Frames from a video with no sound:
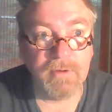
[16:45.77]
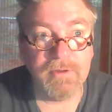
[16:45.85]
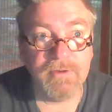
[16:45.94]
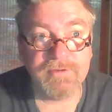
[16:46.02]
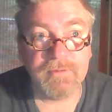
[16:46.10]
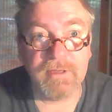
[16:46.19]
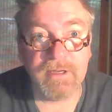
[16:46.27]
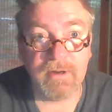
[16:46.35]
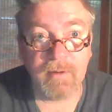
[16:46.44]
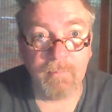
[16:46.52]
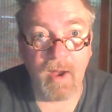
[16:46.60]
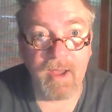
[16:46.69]
It used to be here
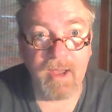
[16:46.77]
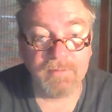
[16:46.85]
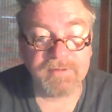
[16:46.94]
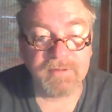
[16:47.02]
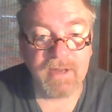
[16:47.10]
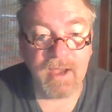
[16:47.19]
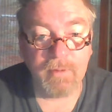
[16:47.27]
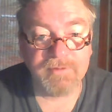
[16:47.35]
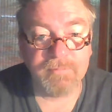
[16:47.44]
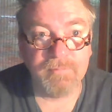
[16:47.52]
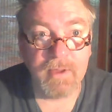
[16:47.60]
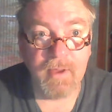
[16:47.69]
at my house, and now it's
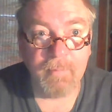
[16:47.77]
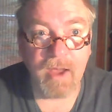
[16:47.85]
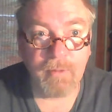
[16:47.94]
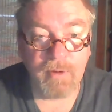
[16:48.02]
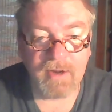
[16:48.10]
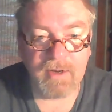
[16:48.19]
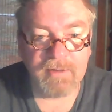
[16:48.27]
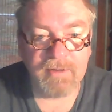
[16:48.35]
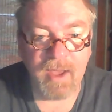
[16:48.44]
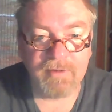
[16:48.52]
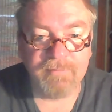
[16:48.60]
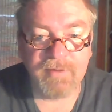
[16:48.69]
migrated
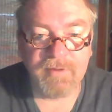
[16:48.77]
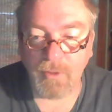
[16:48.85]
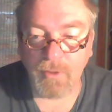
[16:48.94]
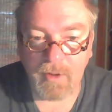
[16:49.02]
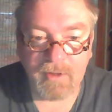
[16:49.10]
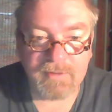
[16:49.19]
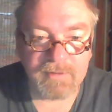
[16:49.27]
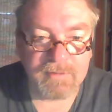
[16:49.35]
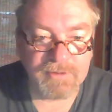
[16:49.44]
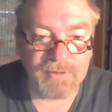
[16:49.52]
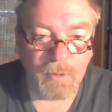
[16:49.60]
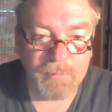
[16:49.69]
down to Victoria to
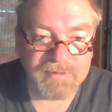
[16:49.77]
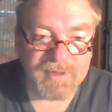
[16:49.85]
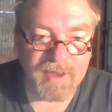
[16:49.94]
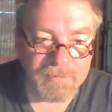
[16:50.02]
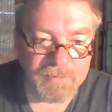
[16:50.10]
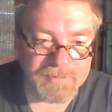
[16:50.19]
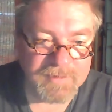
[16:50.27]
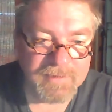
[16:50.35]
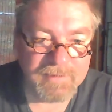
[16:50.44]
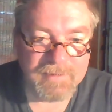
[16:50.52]
Tobin's house.